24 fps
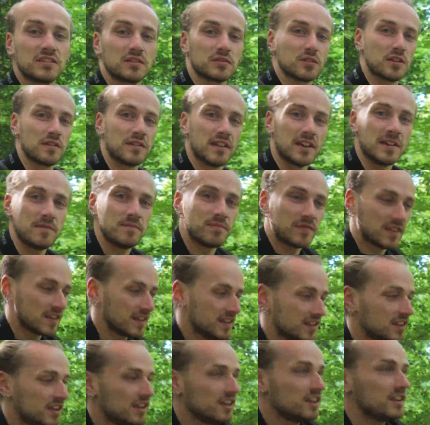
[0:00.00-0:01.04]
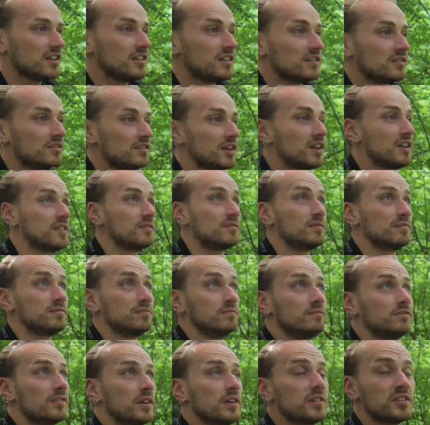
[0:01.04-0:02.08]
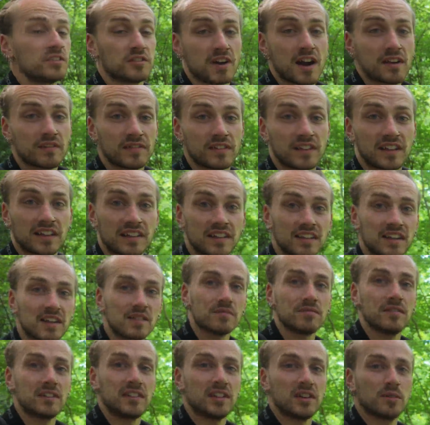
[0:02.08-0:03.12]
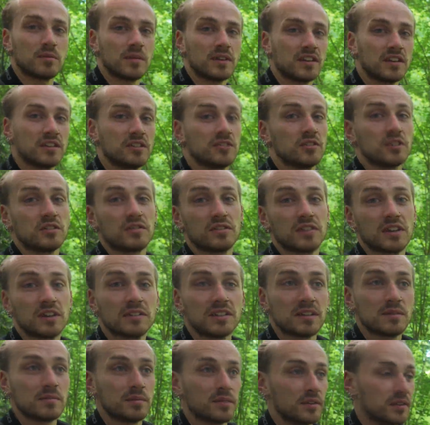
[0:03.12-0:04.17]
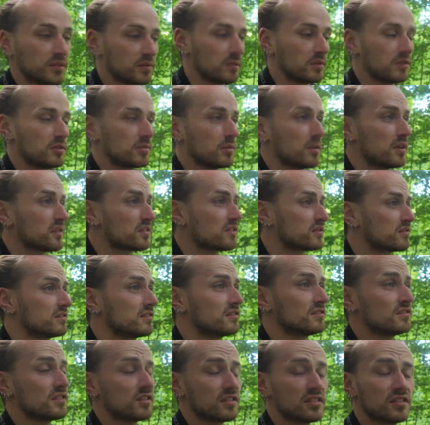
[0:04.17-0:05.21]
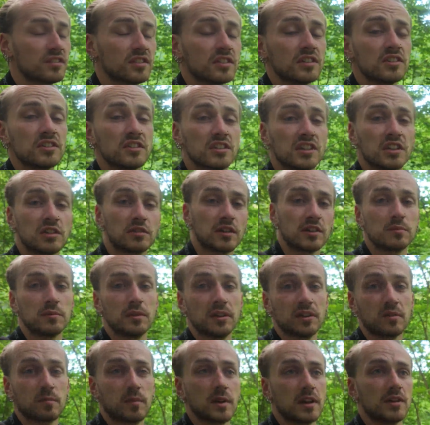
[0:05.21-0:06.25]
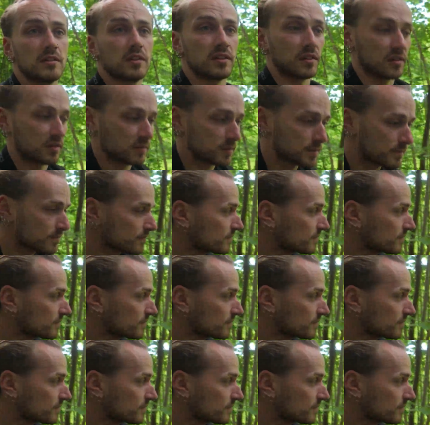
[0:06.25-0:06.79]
of a river, photographing and videoing juvenile dippers, which was such an incredible experience.